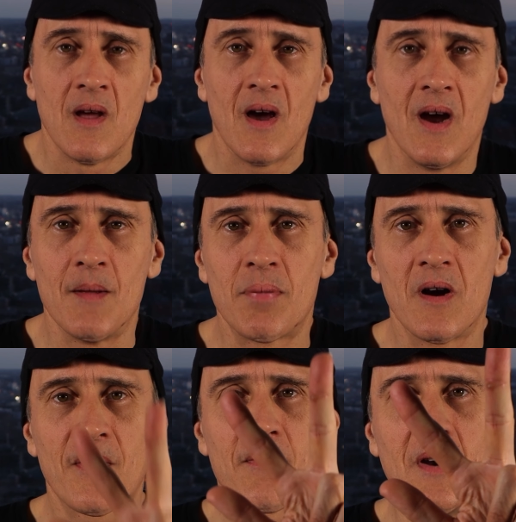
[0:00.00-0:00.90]
All right,
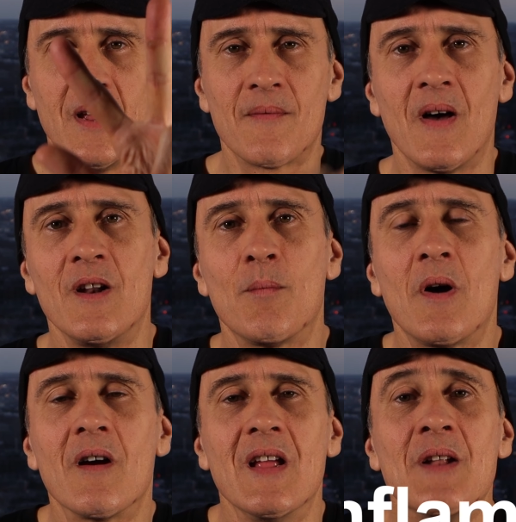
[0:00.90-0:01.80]
part 3, final
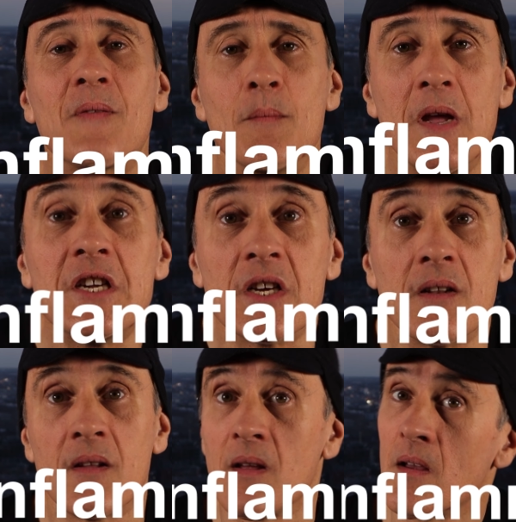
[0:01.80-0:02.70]
part, inflammation.